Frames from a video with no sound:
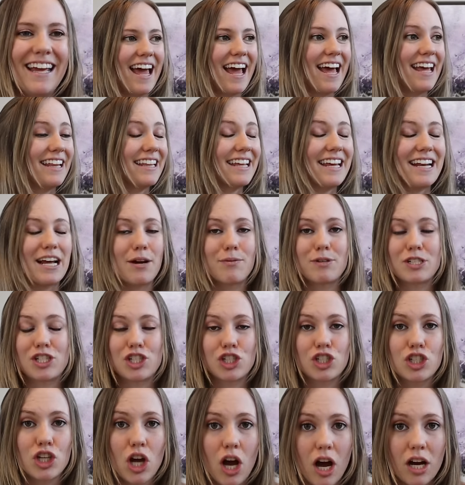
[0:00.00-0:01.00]
and then I was
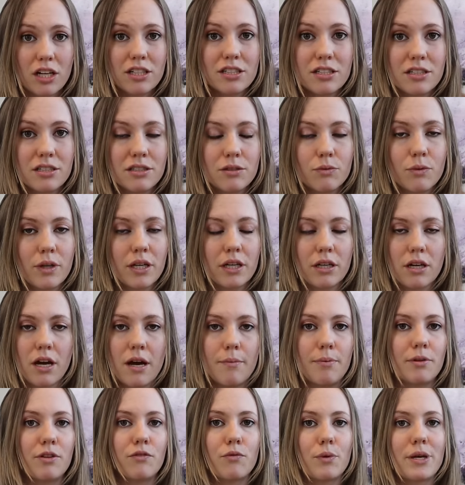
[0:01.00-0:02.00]
shocked when a
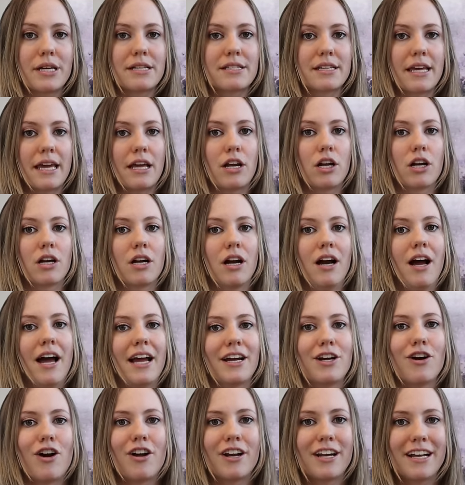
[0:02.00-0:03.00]
couple of weeks later
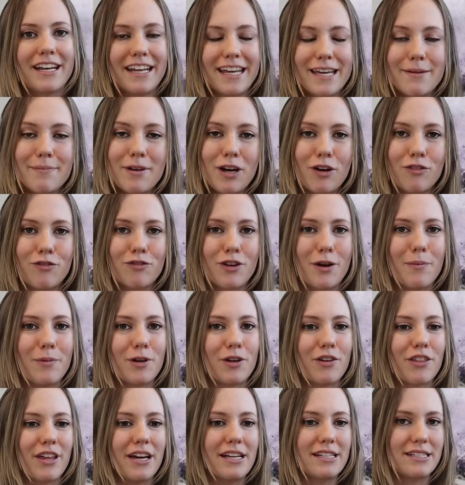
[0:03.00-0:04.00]
I got an email from
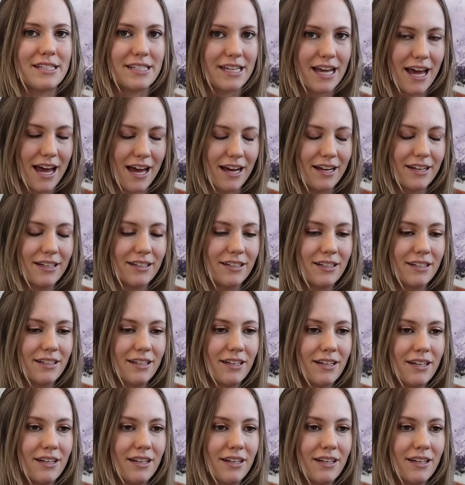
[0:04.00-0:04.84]
her that said,